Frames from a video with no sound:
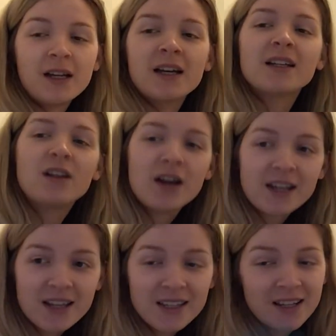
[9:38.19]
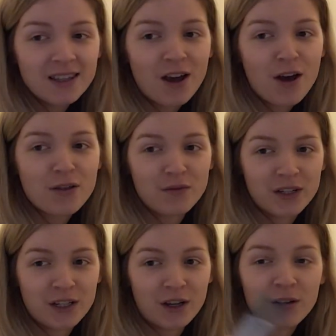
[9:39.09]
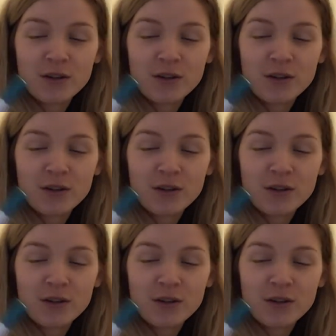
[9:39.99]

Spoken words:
And like I said in the other video,